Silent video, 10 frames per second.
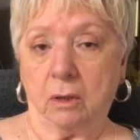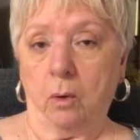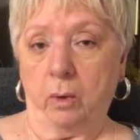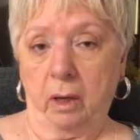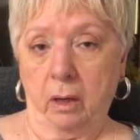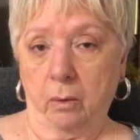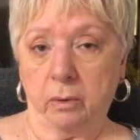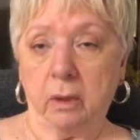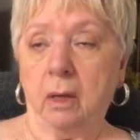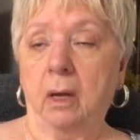going
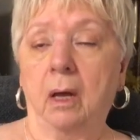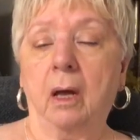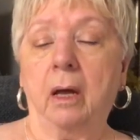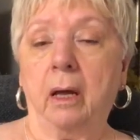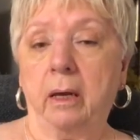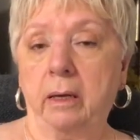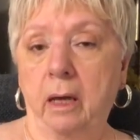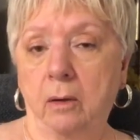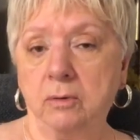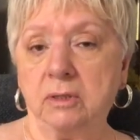on
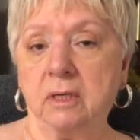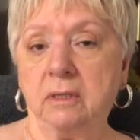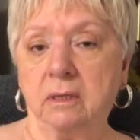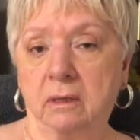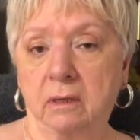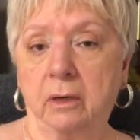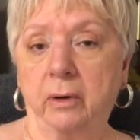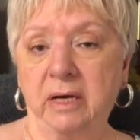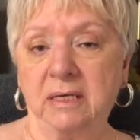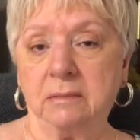knows that
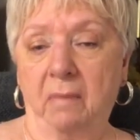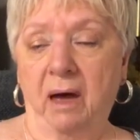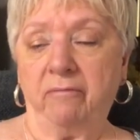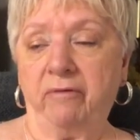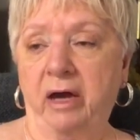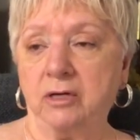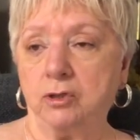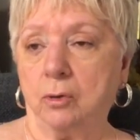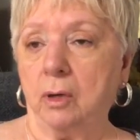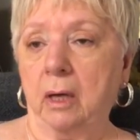there is
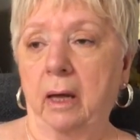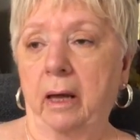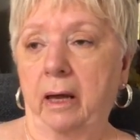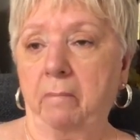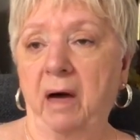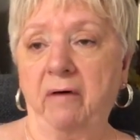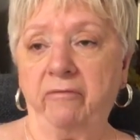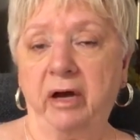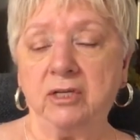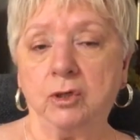myofascial. And
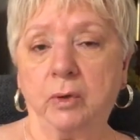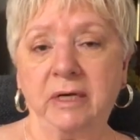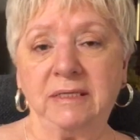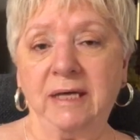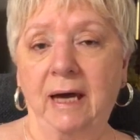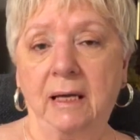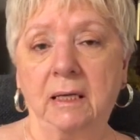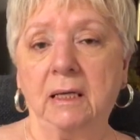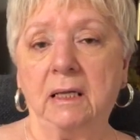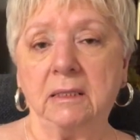myofascial is that
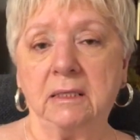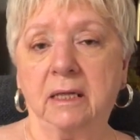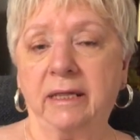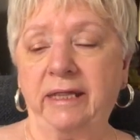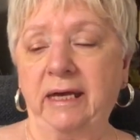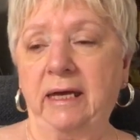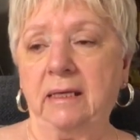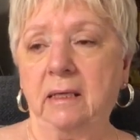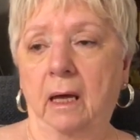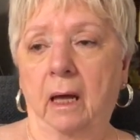little
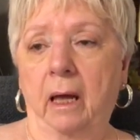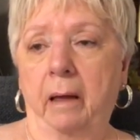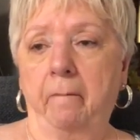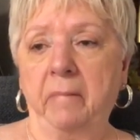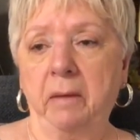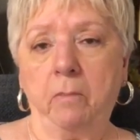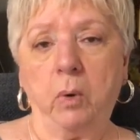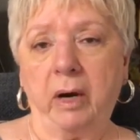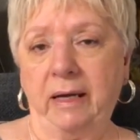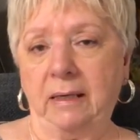thin
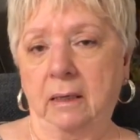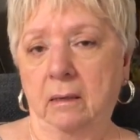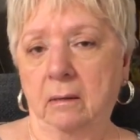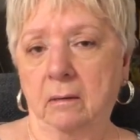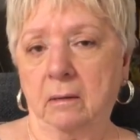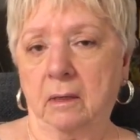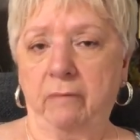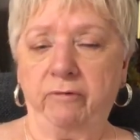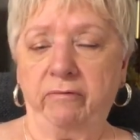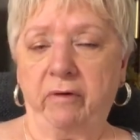membrane.
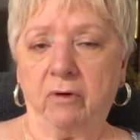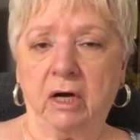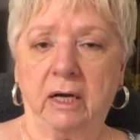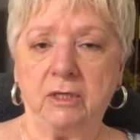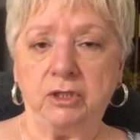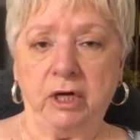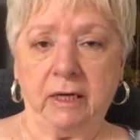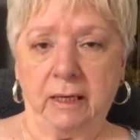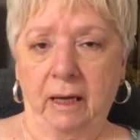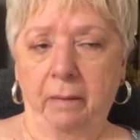If you've ever cut a
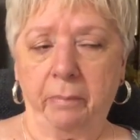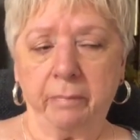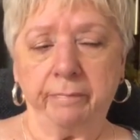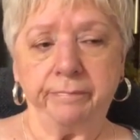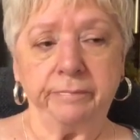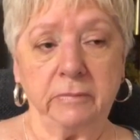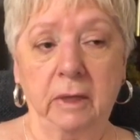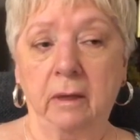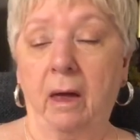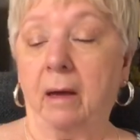chicken up,
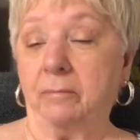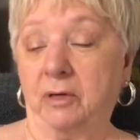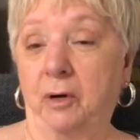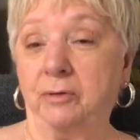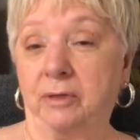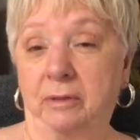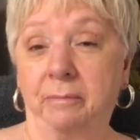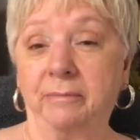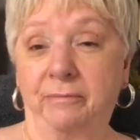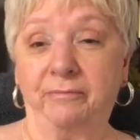go to the
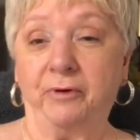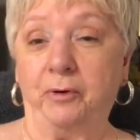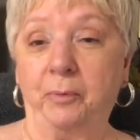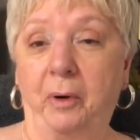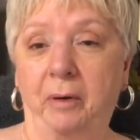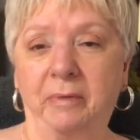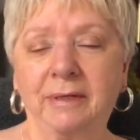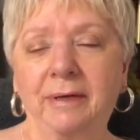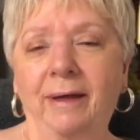food department.